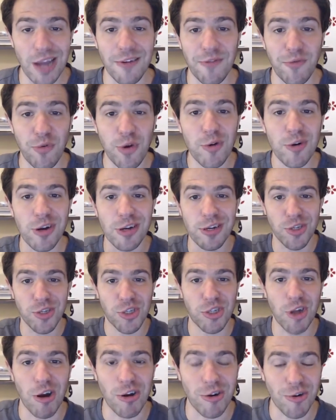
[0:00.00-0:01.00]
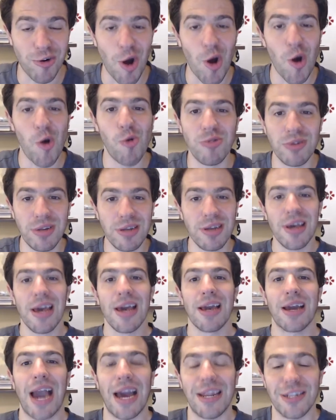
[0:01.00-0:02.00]
If we were going to start our own
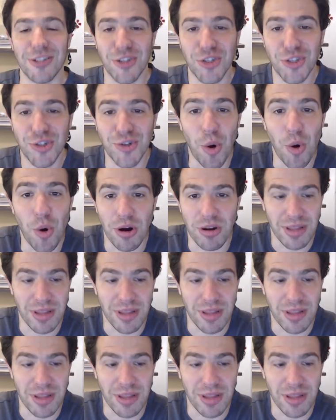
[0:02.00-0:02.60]
kind of store,